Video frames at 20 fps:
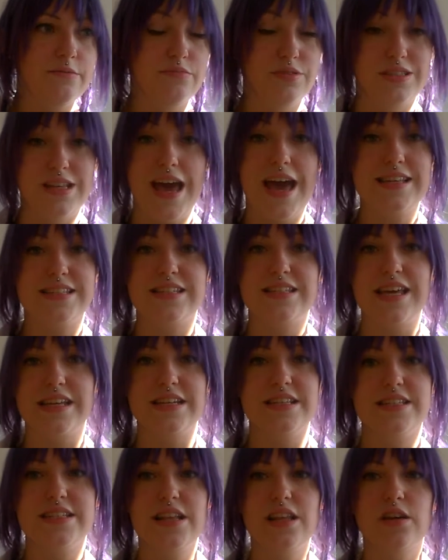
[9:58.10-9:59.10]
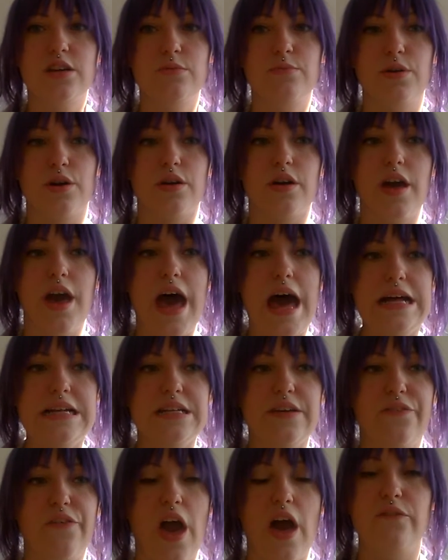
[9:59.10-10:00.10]
But as I said, it's still a good book,
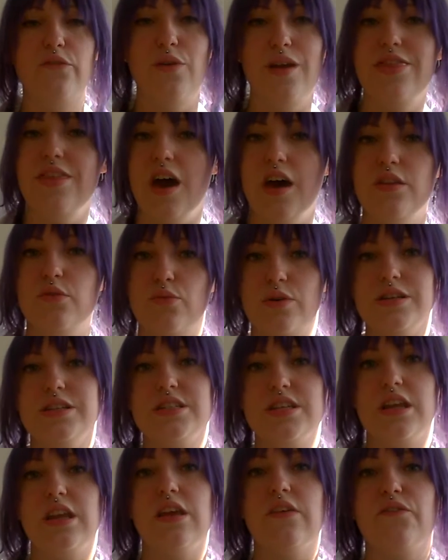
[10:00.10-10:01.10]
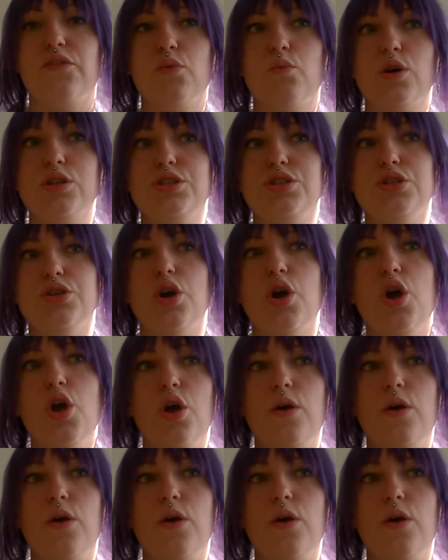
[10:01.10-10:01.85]
and if you have read the other ones, and if you want to,